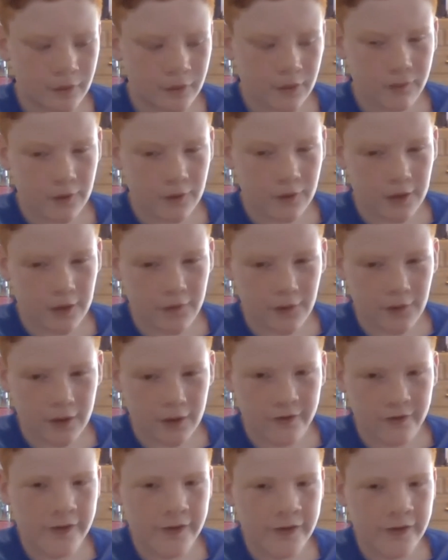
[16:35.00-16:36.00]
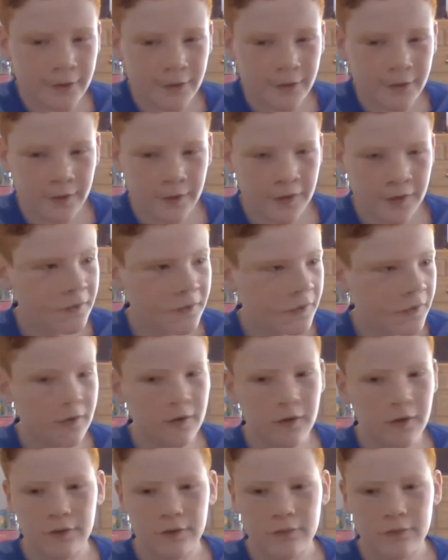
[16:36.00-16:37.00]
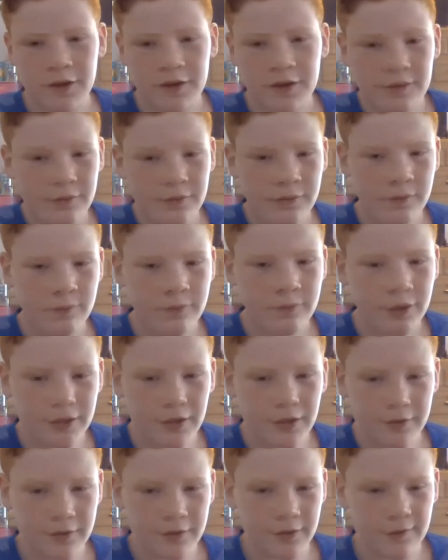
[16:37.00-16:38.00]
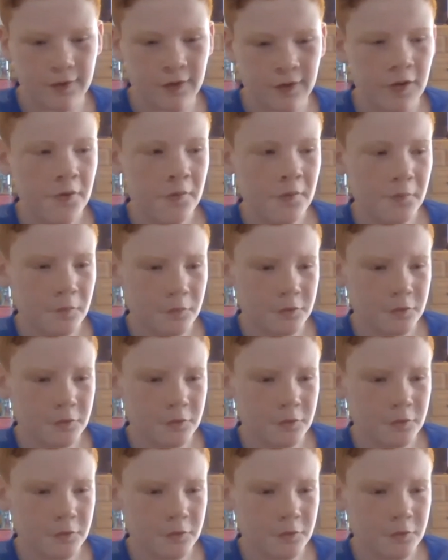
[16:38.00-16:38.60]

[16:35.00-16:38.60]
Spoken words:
firefighter because me and my cousin we